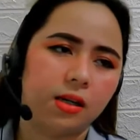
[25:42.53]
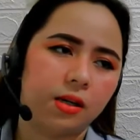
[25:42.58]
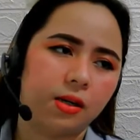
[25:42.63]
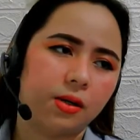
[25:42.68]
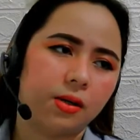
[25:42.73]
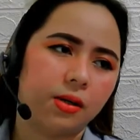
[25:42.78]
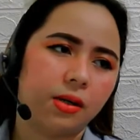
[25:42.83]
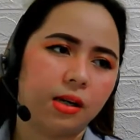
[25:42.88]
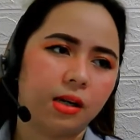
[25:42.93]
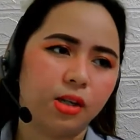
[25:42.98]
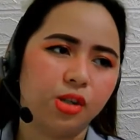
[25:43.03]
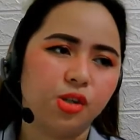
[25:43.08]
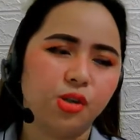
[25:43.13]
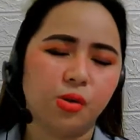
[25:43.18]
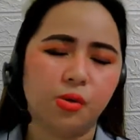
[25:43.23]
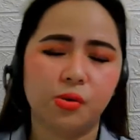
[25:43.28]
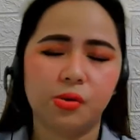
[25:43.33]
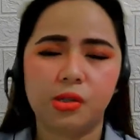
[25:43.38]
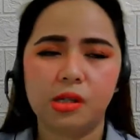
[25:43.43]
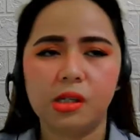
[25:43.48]
okay,
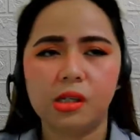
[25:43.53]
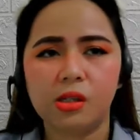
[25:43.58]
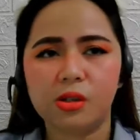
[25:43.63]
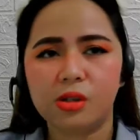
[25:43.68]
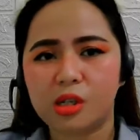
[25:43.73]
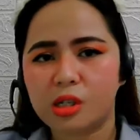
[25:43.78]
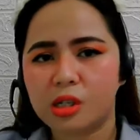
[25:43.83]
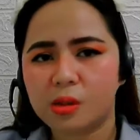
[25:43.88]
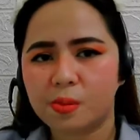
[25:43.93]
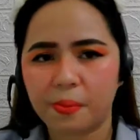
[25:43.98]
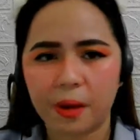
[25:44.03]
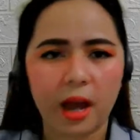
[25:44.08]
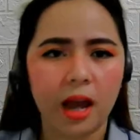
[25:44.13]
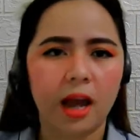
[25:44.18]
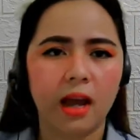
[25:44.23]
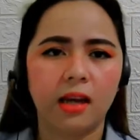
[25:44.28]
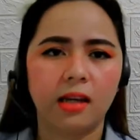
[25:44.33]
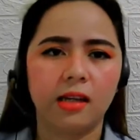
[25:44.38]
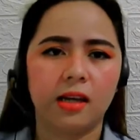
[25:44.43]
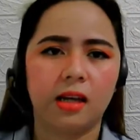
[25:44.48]
shows
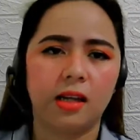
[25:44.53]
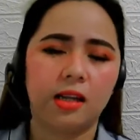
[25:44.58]
disrespect,